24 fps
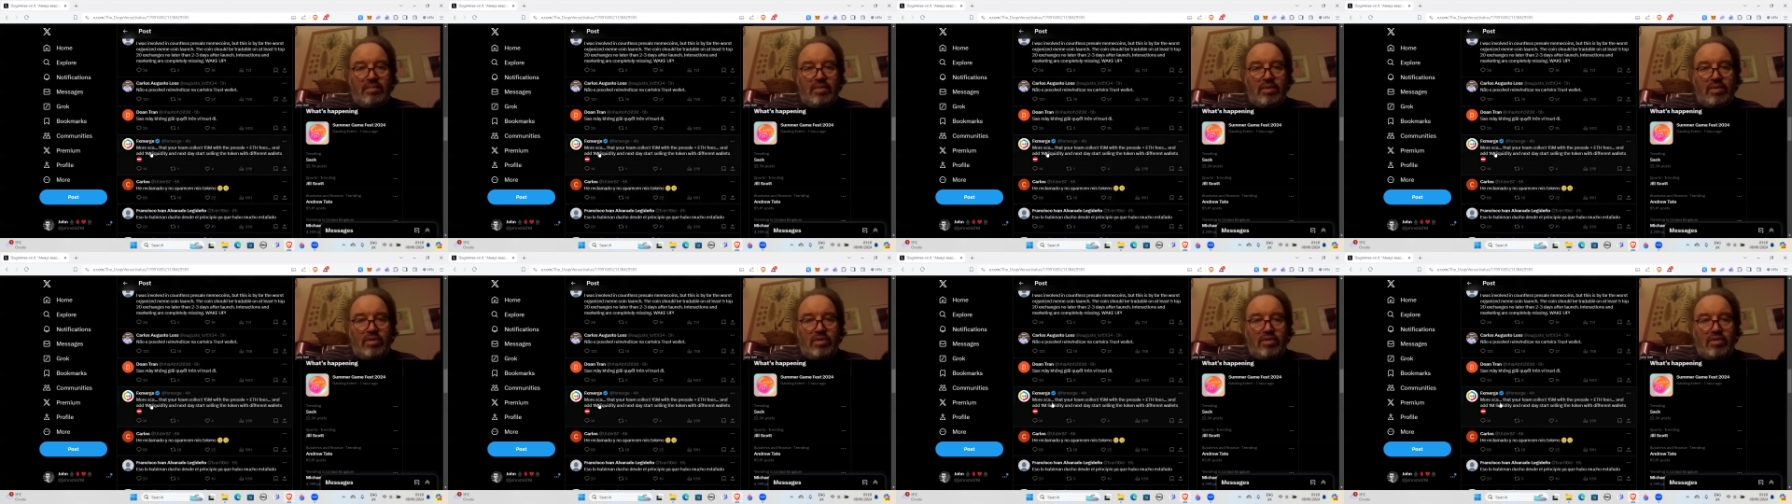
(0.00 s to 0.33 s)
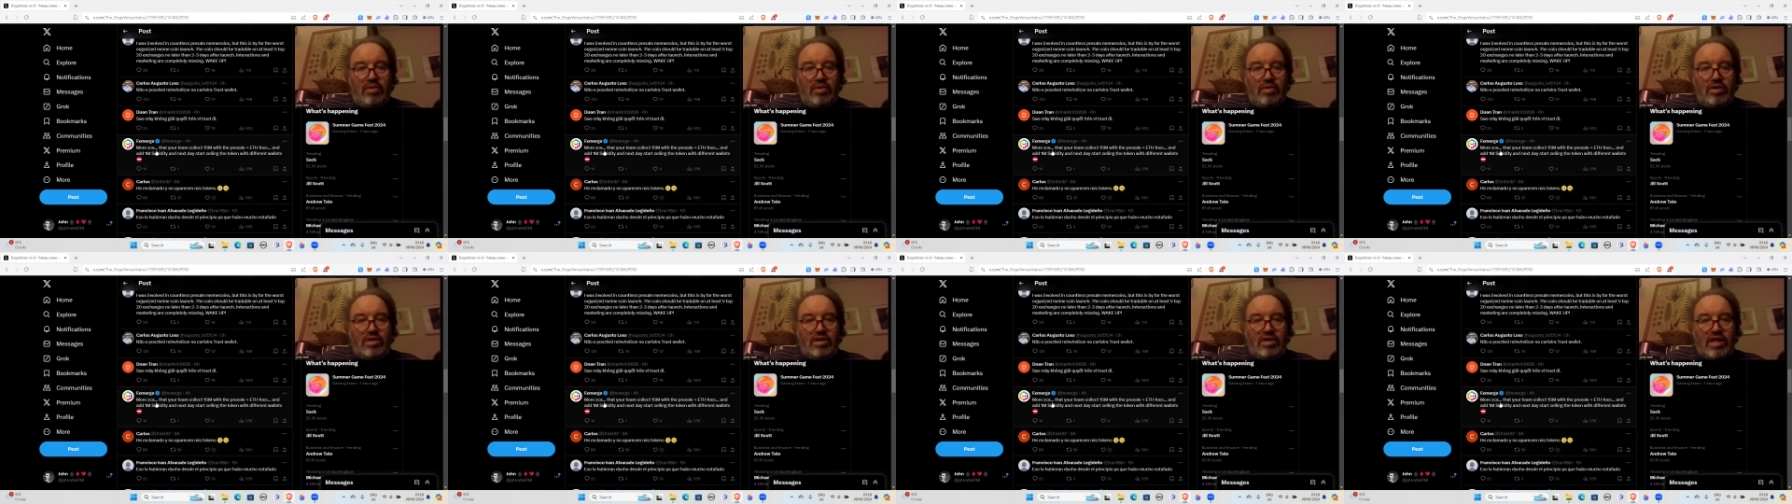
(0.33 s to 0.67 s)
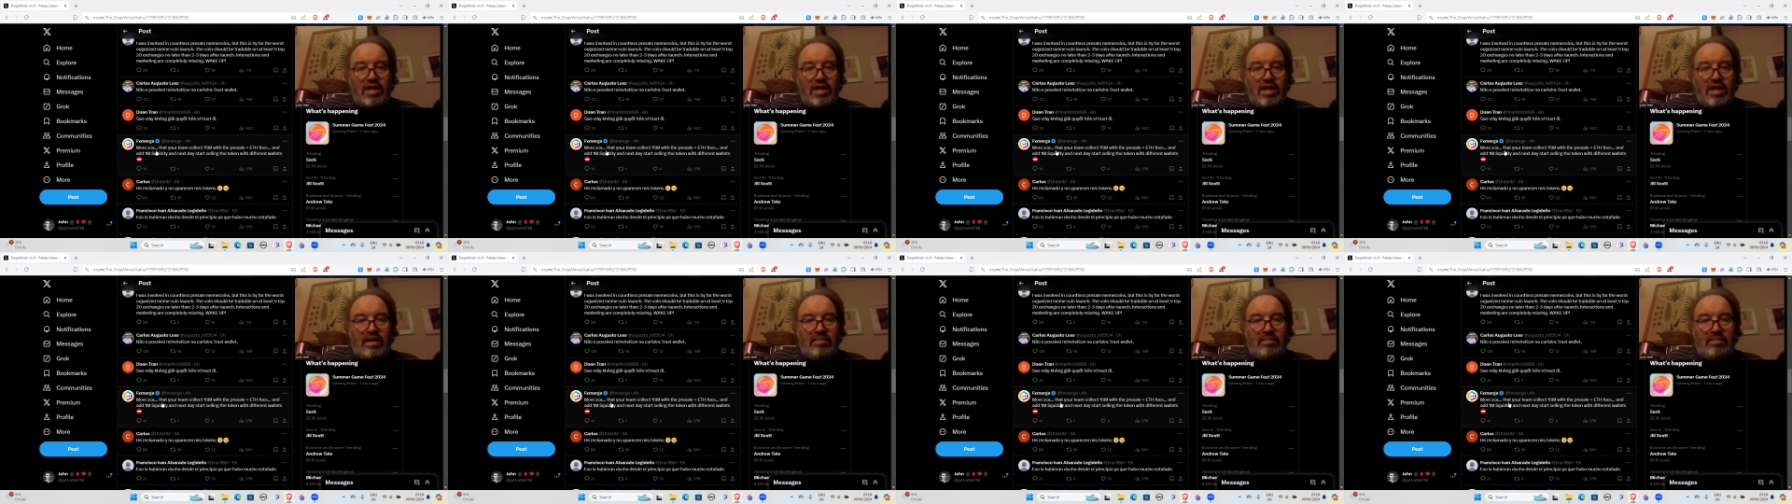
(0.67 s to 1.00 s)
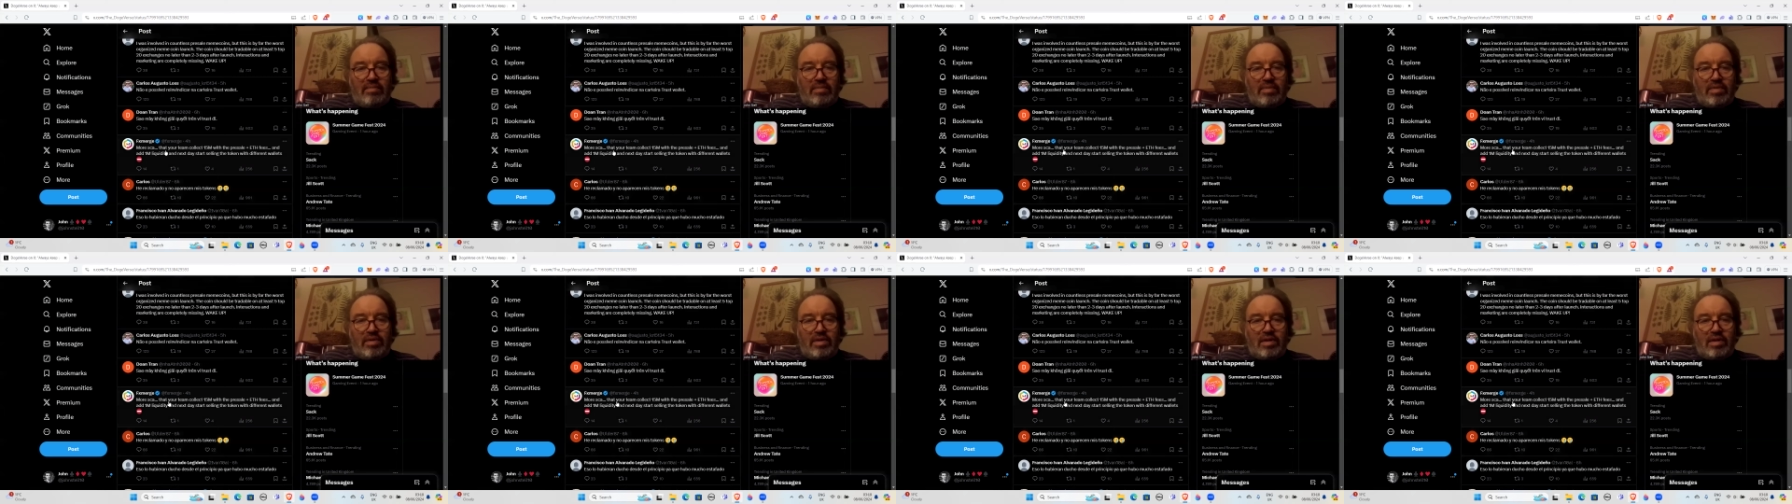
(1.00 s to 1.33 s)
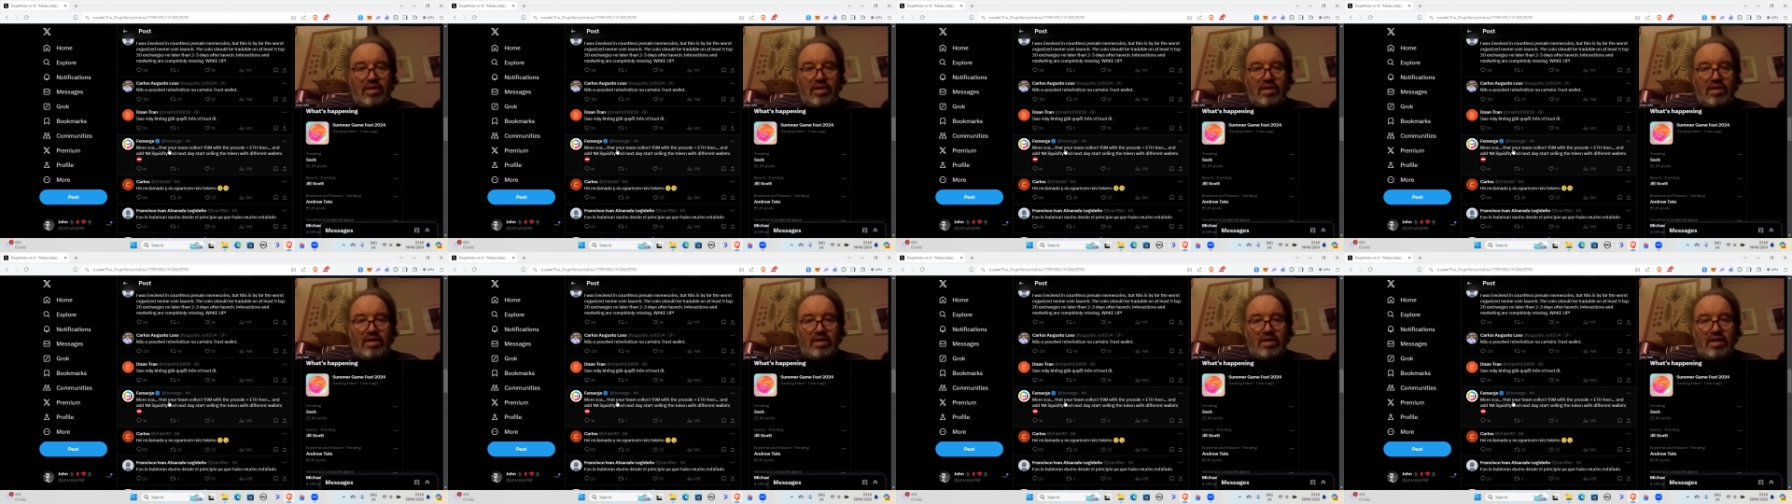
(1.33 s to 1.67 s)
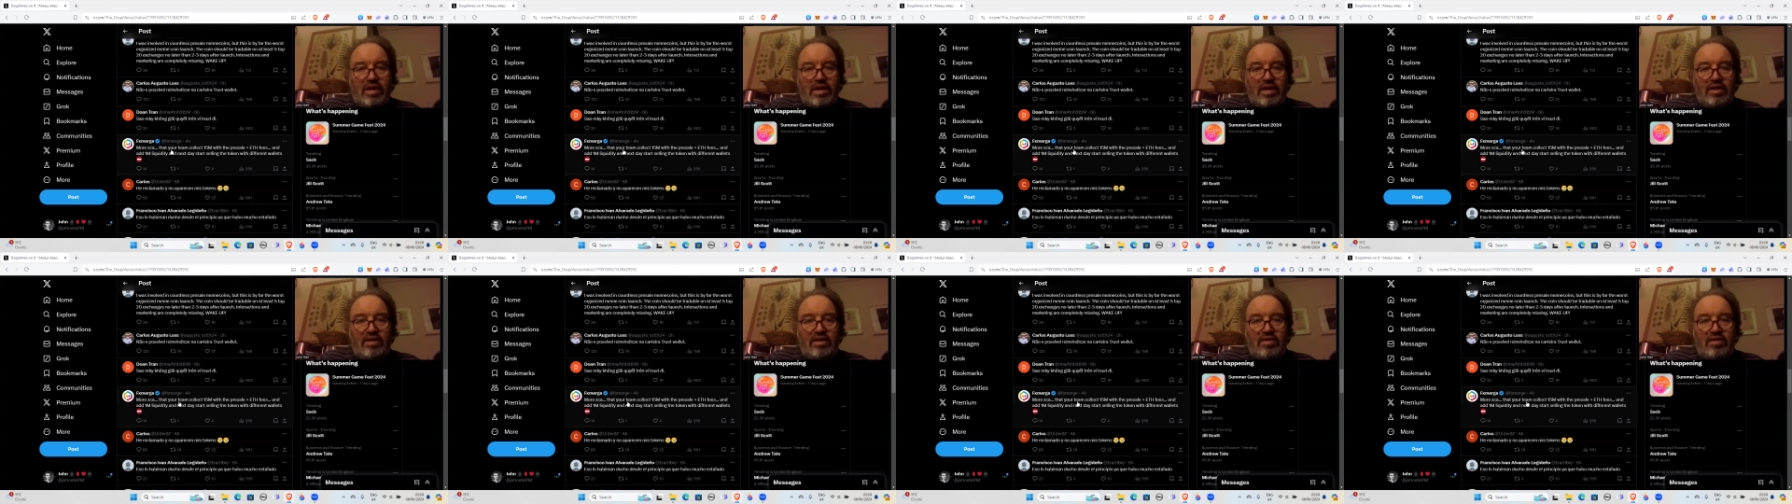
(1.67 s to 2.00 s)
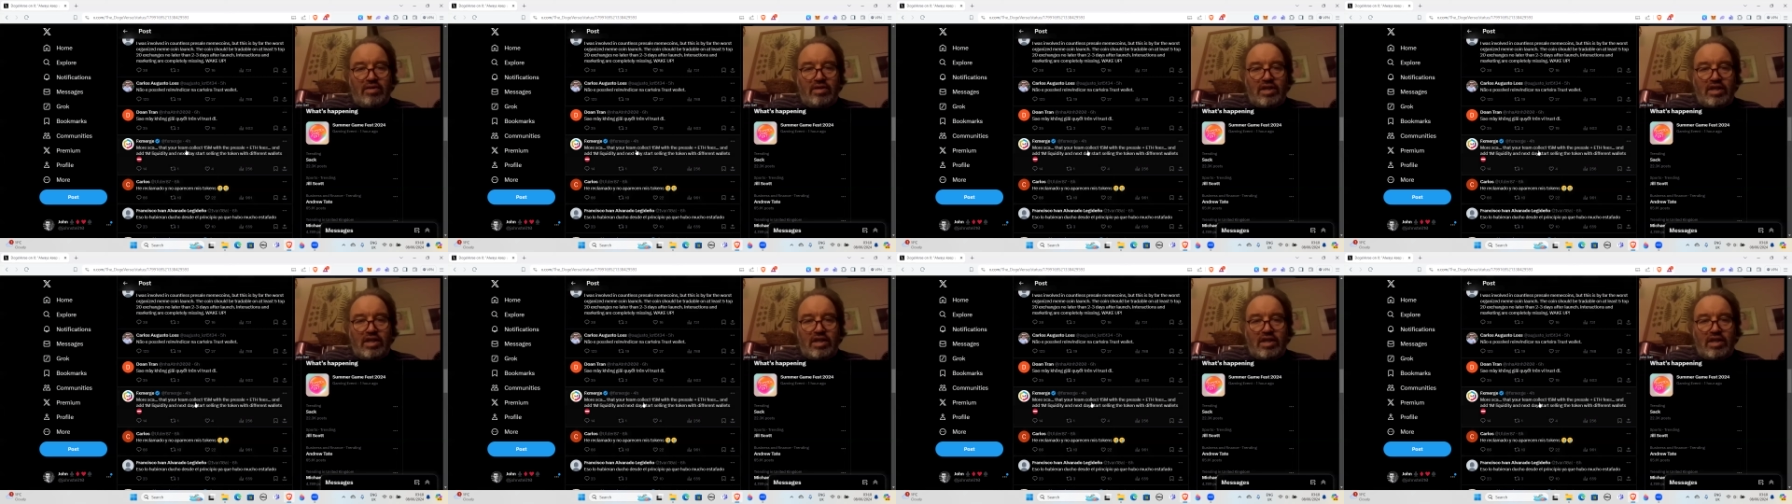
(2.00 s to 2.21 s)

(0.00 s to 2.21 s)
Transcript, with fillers: More scam that your